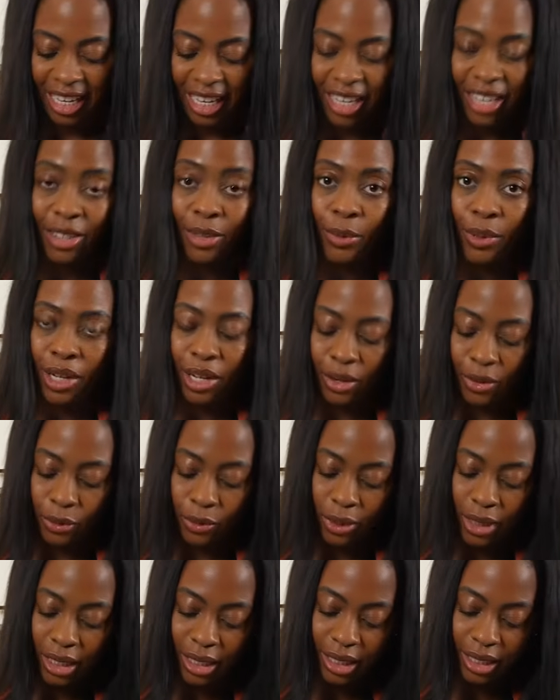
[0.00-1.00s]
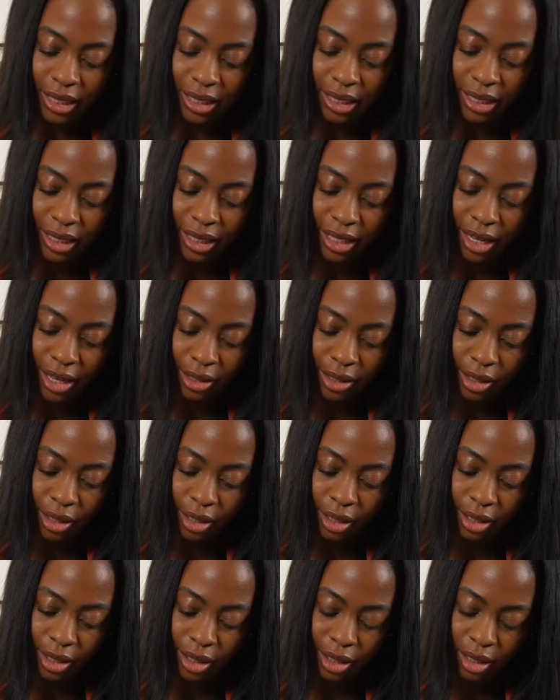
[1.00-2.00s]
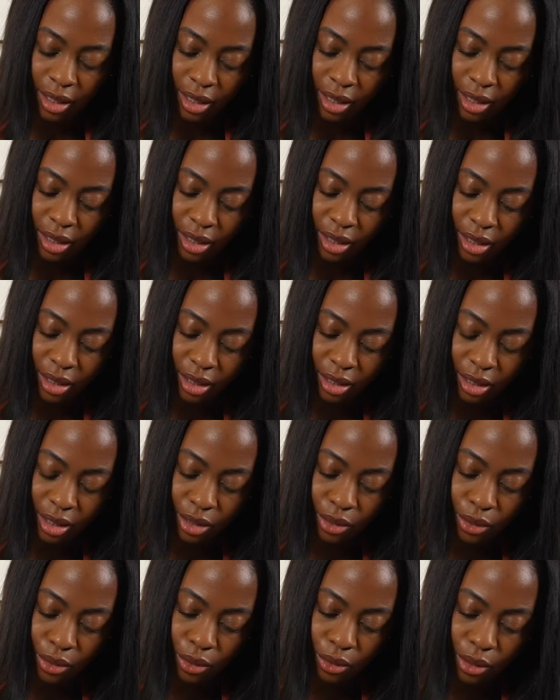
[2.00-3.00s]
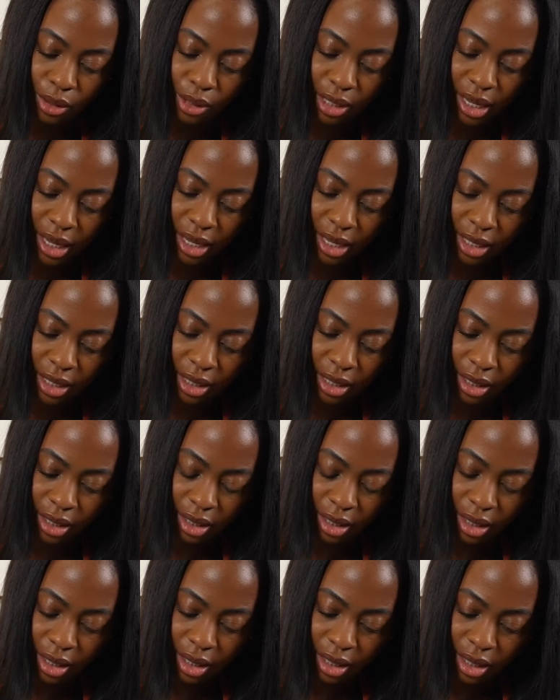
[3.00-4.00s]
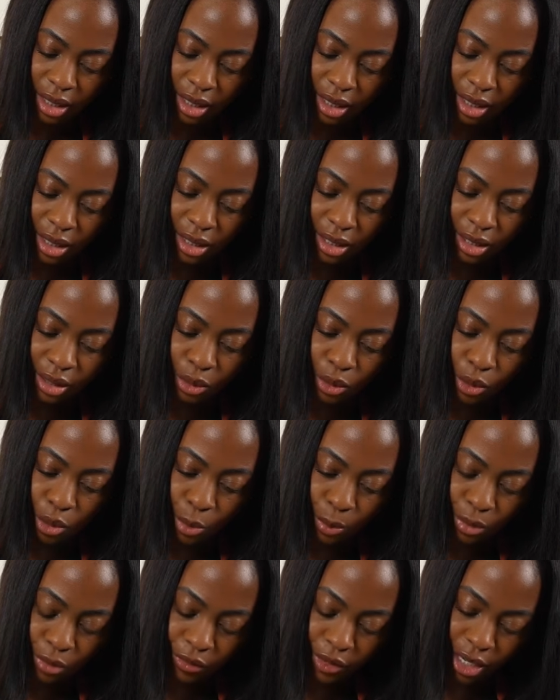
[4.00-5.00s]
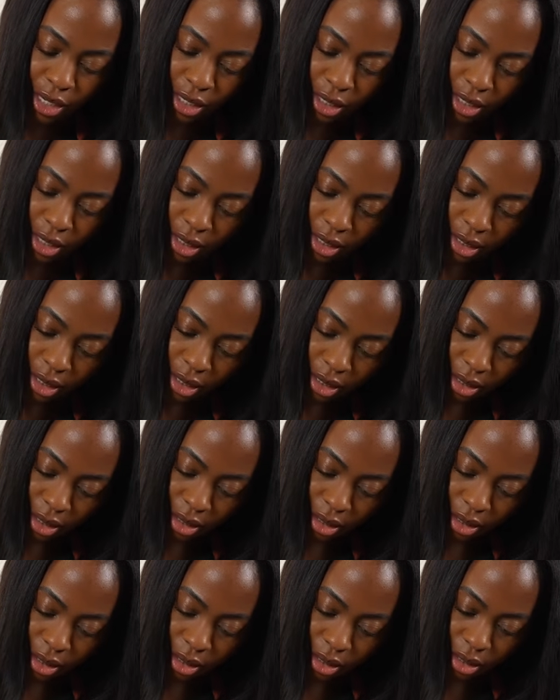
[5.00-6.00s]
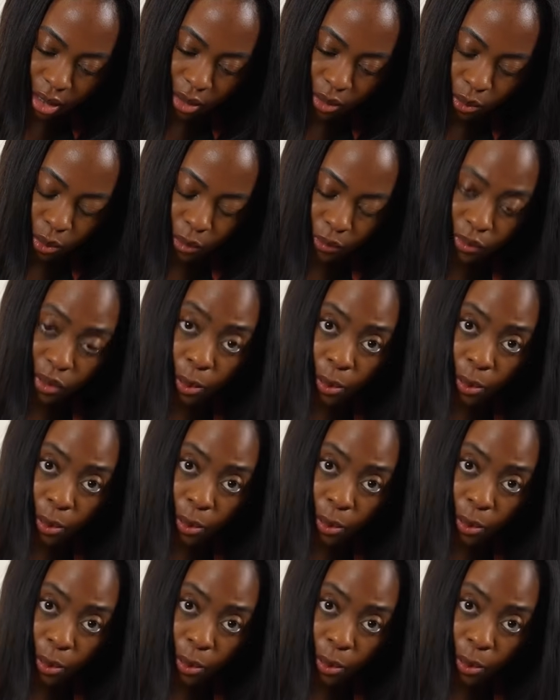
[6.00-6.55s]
And then we're gonna whisk this together until all the egg is incorporated with the